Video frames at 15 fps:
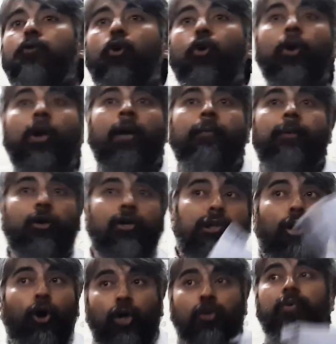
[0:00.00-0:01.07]
4, because
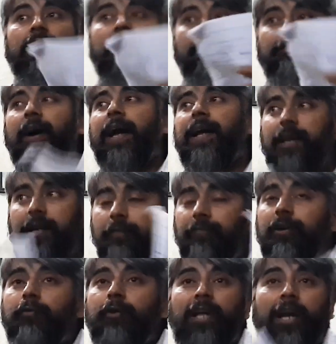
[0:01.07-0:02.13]
laws were defined in
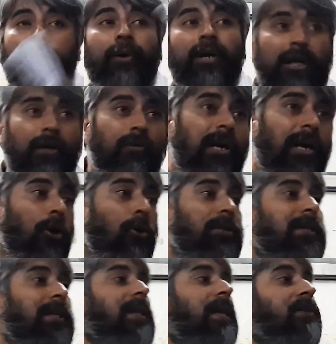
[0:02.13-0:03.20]
different ways. There are particular laws
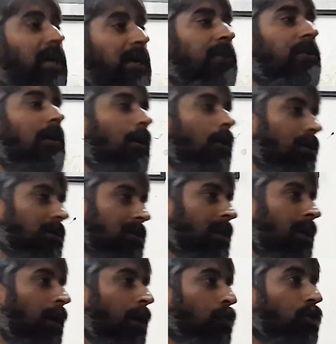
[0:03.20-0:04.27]
and there are general laws.
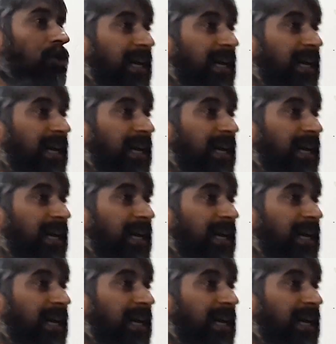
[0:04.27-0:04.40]
So